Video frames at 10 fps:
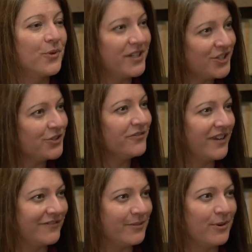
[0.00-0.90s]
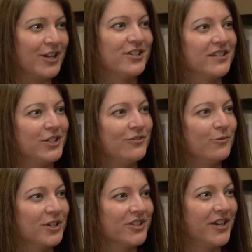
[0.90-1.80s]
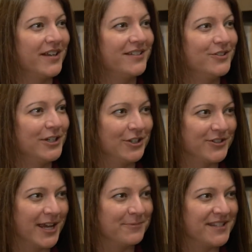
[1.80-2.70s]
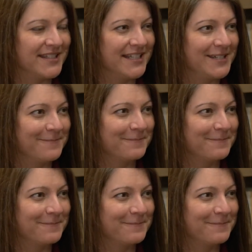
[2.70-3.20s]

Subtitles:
what is your favorite project that you've worked on during your time with the city?